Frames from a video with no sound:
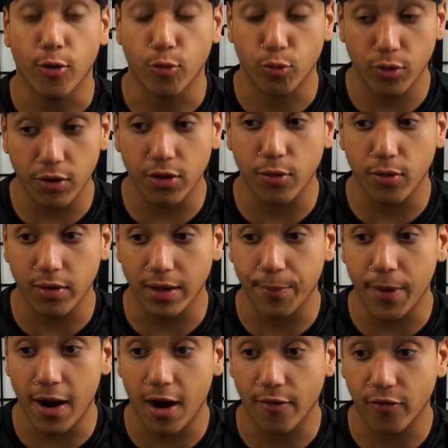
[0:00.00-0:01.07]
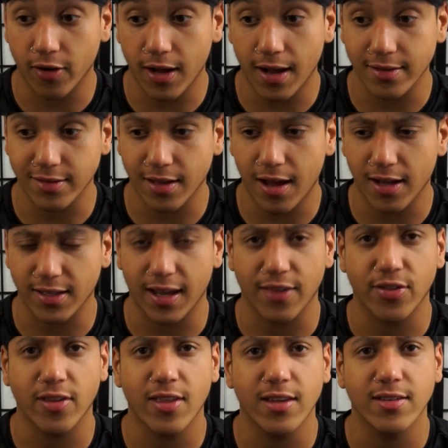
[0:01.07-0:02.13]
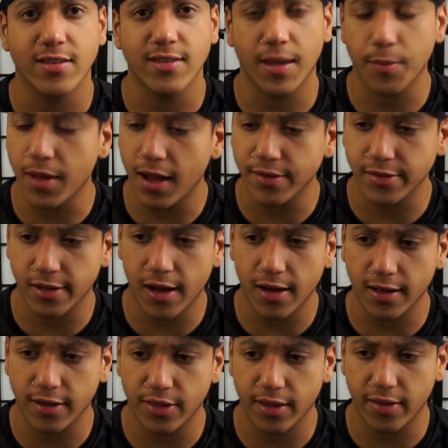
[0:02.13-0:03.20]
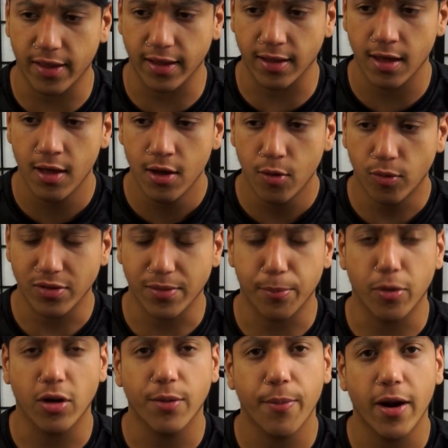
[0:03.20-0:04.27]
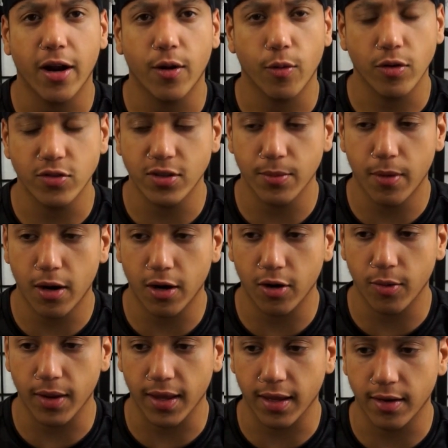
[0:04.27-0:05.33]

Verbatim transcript: a really, really powerful Kazekage. I think that's the same Kazekage that, like, was murked by Orochimaru